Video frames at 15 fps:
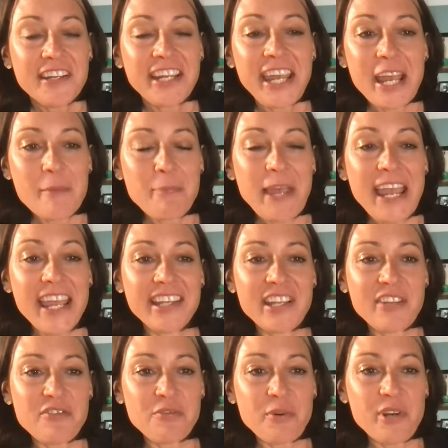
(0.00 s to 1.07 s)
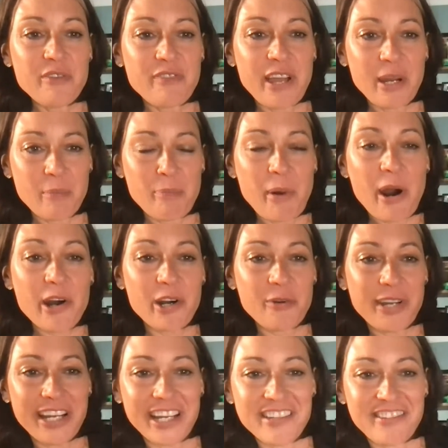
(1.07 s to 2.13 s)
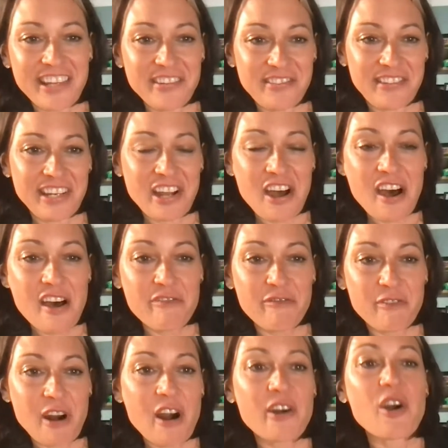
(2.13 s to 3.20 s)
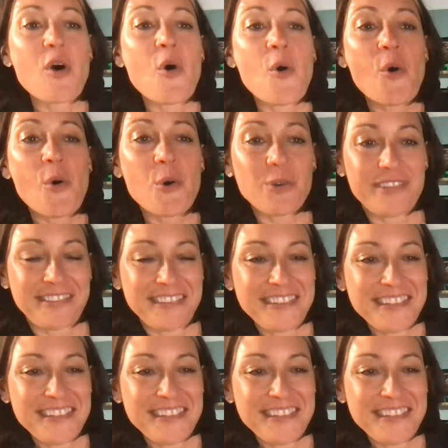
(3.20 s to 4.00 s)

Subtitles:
campaign. That's sort of like borrowing and dusting off our old